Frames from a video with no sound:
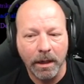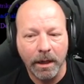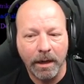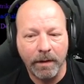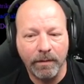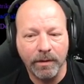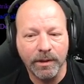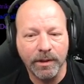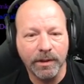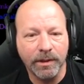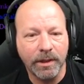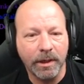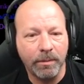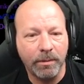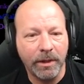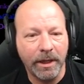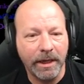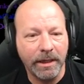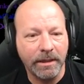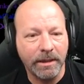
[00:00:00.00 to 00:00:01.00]
Ever since I
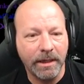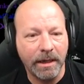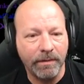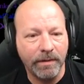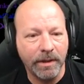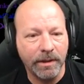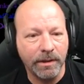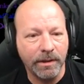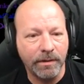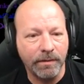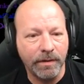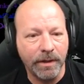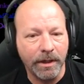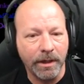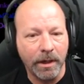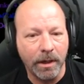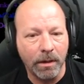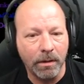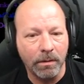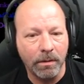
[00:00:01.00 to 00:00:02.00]
played Devin's
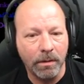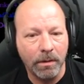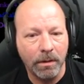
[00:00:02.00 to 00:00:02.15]
video.